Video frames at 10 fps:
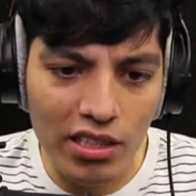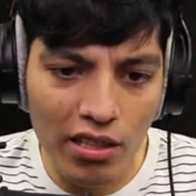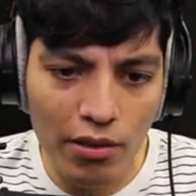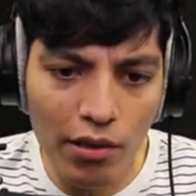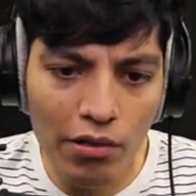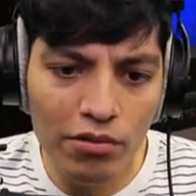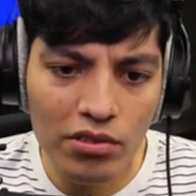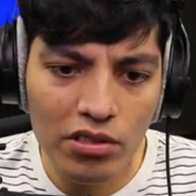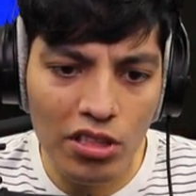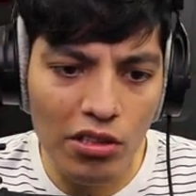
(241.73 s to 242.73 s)
zero,
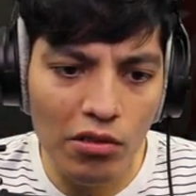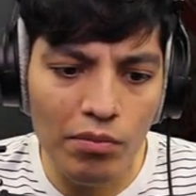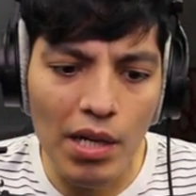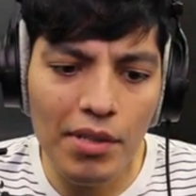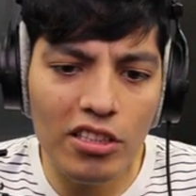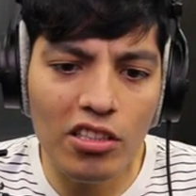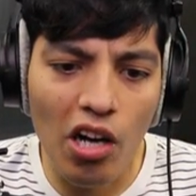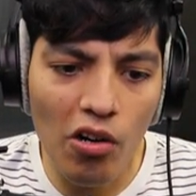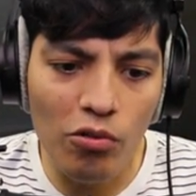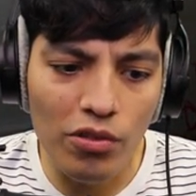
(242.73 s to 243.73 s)
two. Maybe it's a
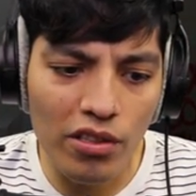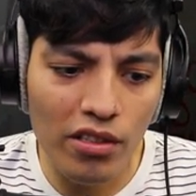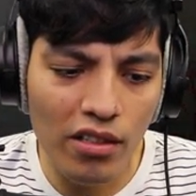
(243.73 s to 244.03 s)
code.